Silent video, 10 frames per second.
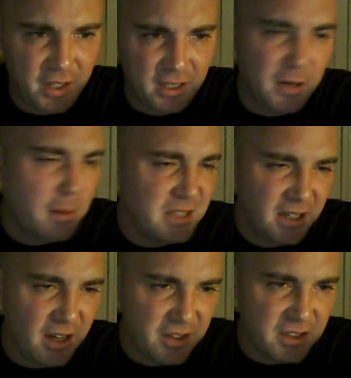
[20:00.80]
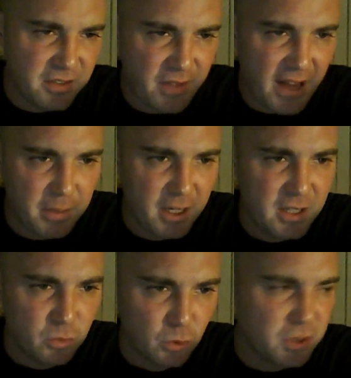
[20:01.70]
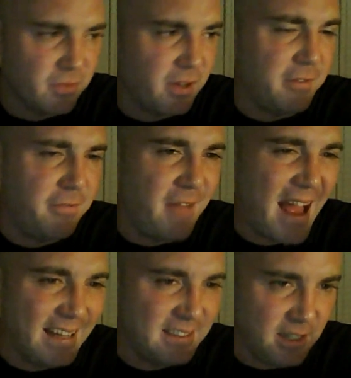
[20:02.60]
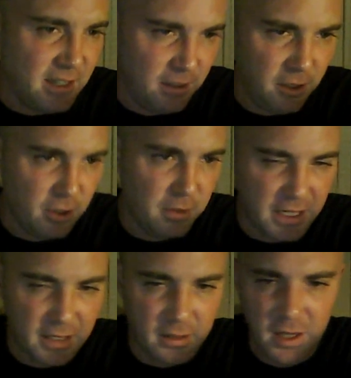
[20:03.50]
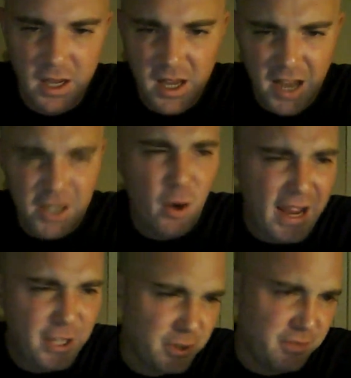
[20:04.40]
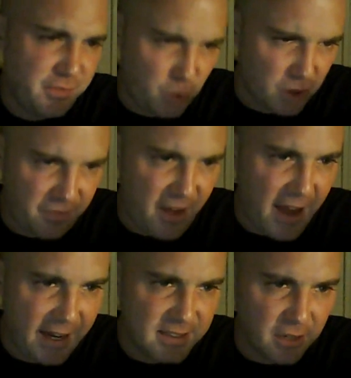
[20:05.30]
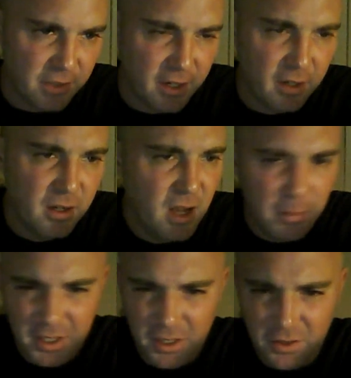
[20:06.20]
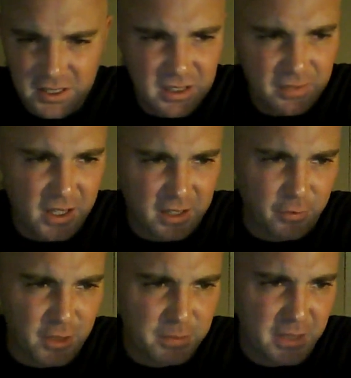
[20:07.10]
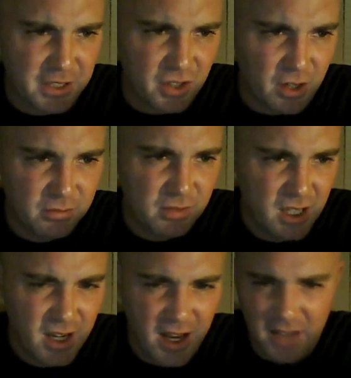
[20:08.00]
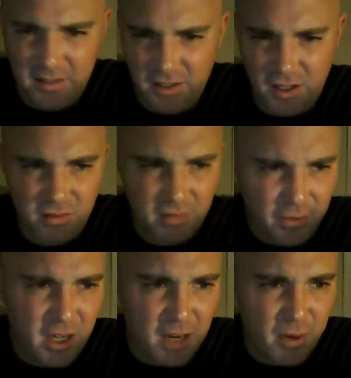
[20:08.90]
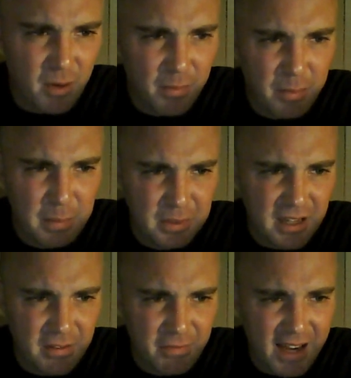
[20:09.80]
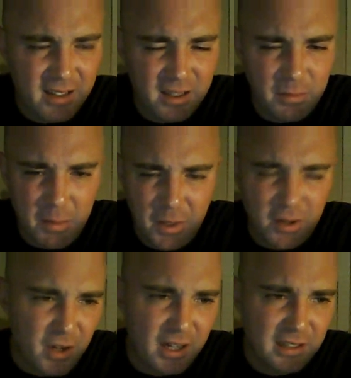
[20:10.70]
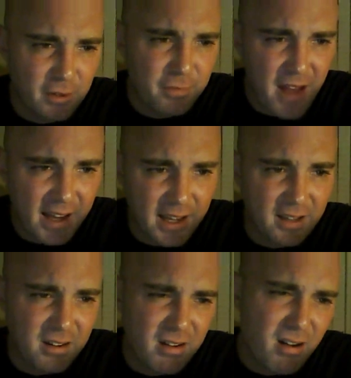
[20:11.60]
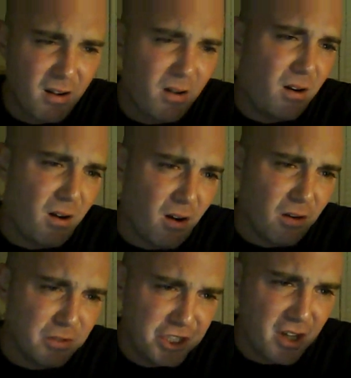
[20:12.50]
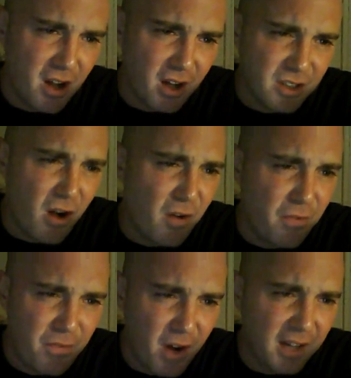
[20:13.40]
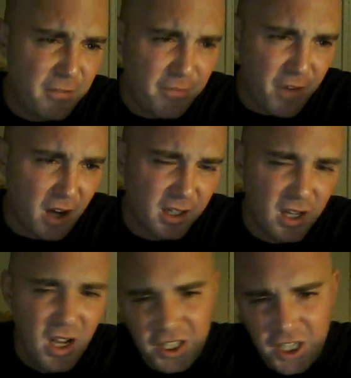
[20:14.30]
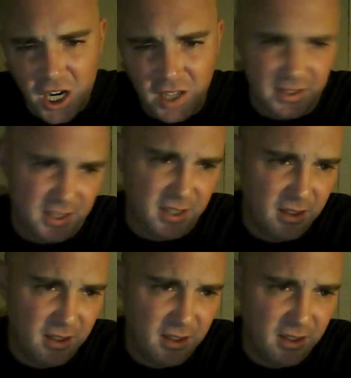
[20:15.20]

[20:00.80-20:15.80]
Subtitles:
I'm not saying Nathan's a faggot, but his rules are very faggoty. You know what I'm saying? And no hatred towards faggots out there. But, this is a fucking free speech zone. And, if you got a problem with people saying faggot, then maybe you're a fucking little faggot. Oh, shucks. Oh, fucking fuck. Cunt.